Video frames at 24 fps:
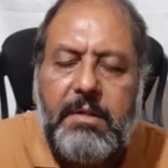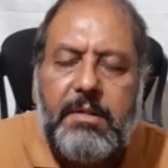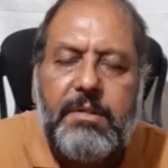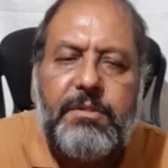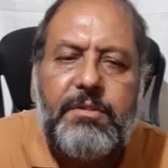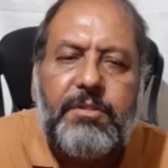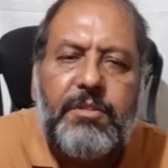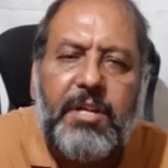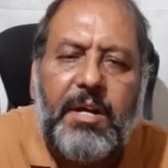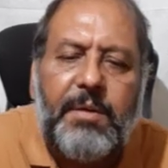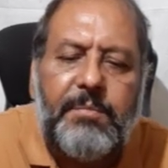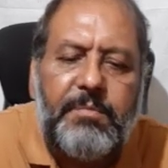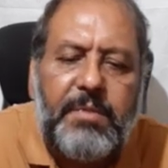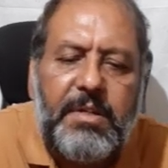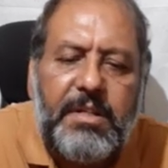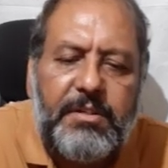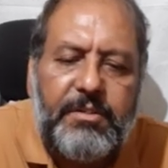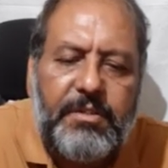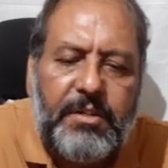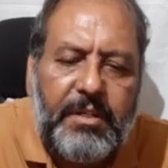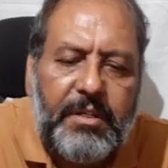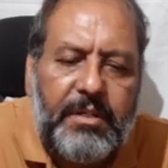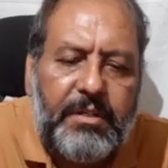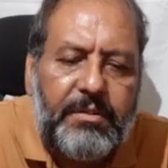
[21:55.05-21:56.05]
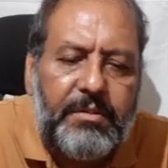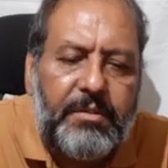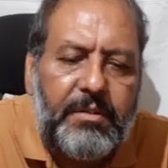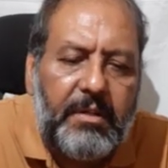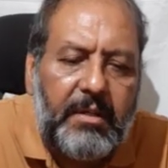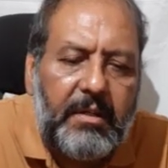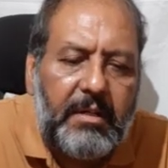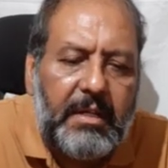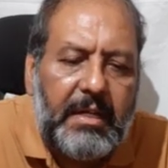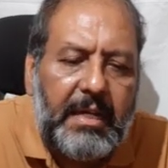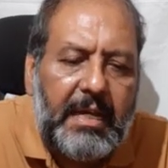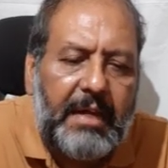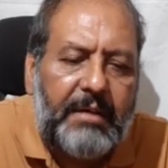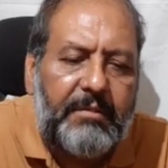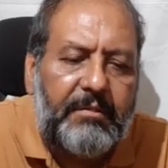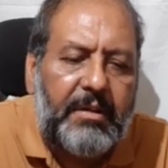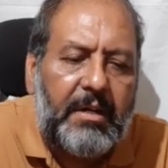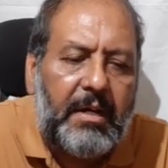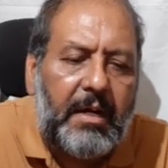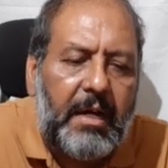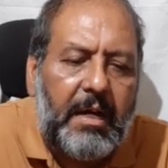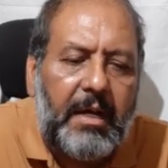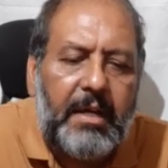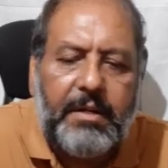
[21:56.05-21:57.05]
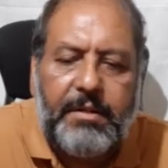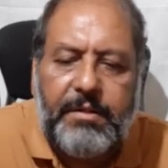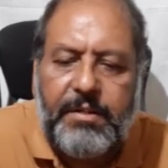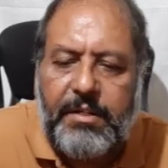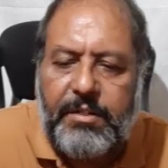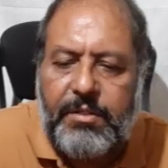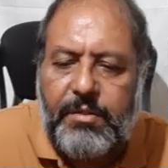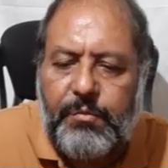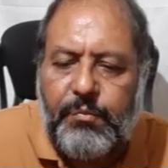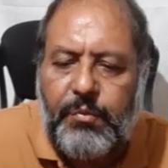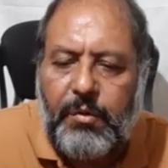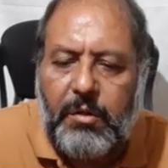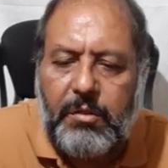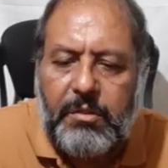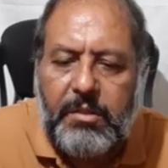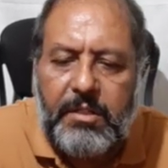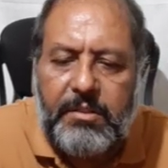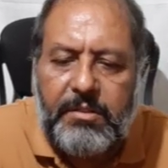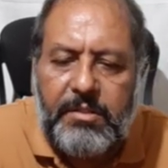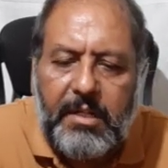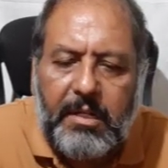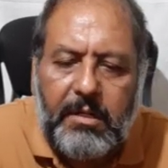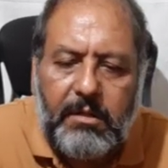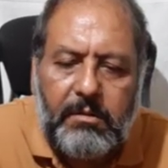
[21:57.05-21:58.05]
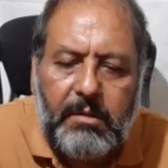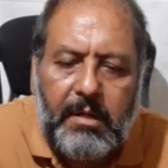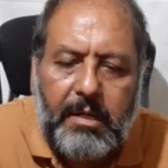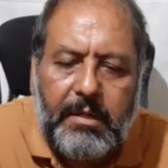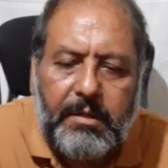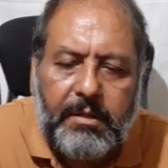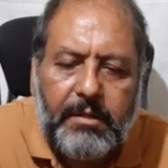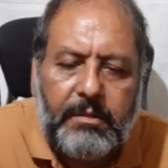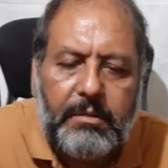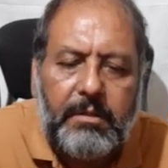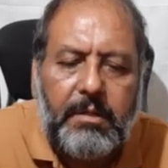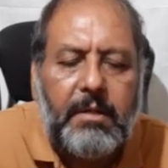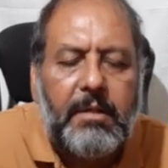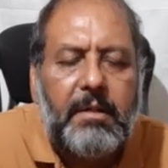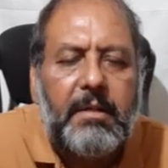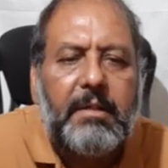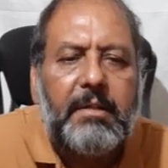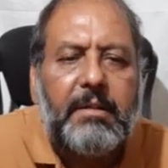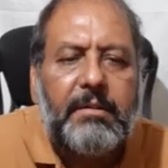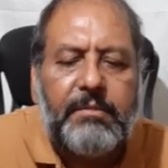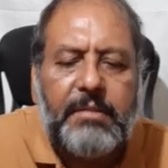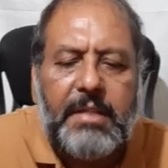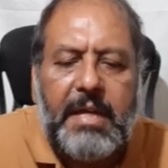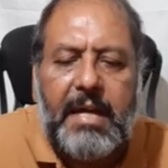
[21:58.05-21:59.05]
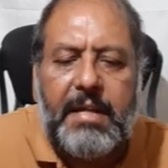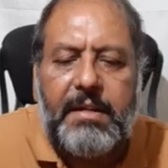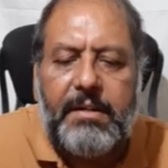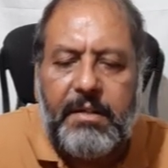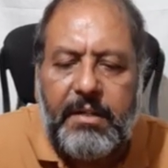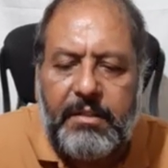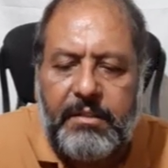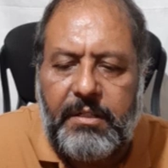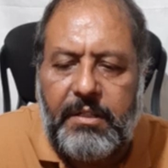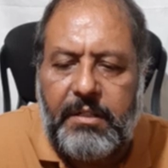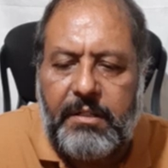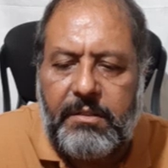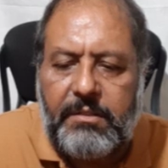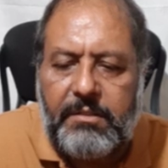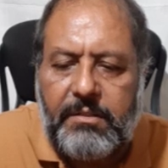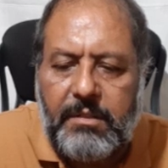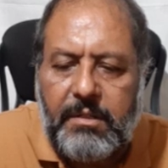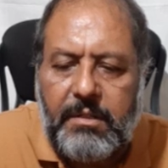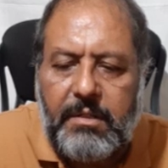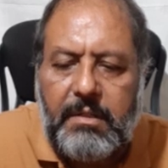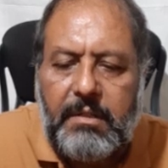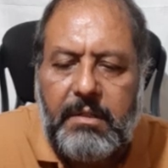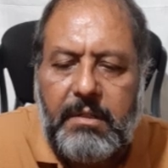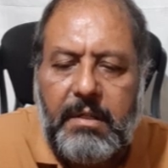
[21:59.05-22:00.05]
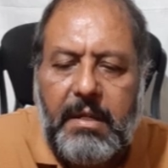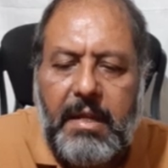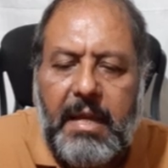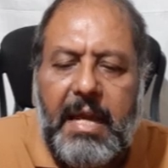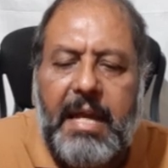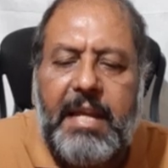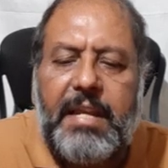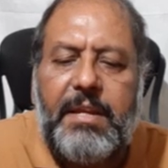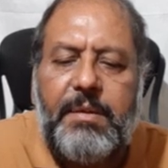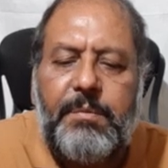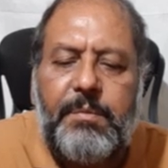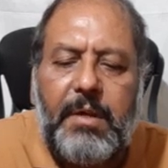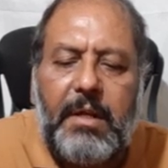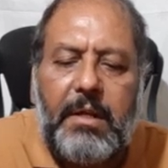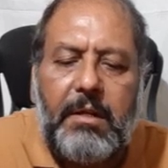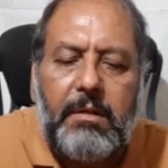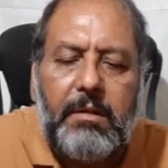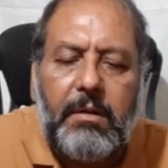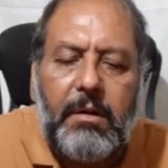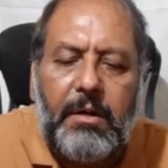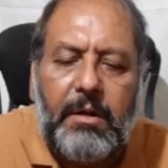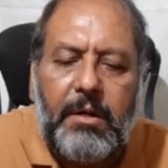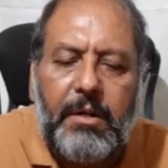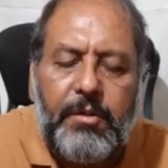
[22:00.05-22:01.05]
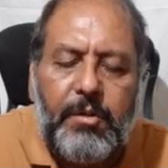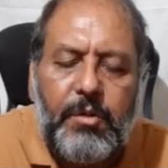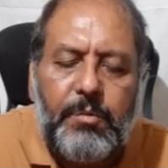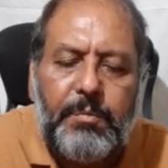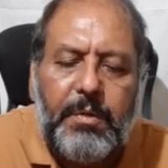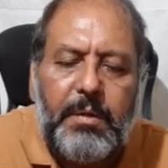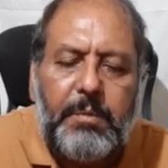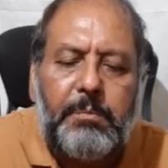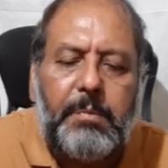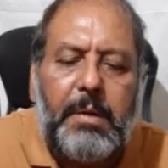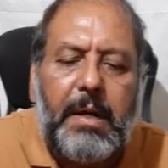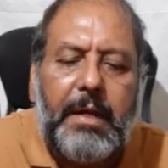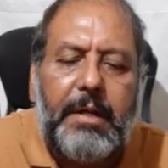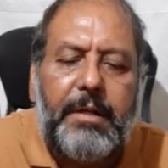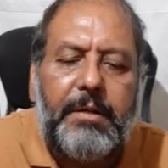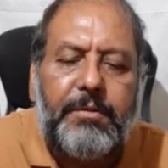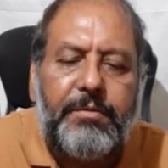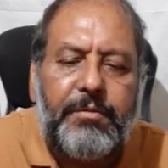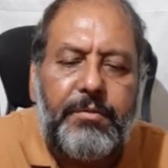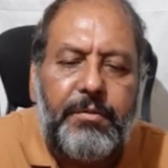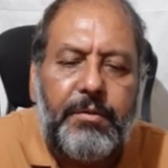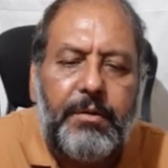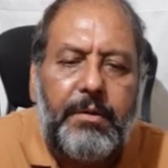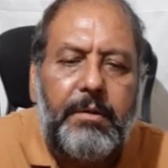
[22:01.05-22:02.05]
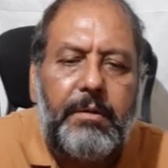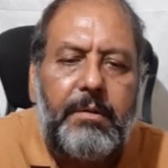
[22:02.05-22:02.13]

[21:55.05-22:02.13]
Some injuries have a higher risk for the cellulitis than others, animal or human bites.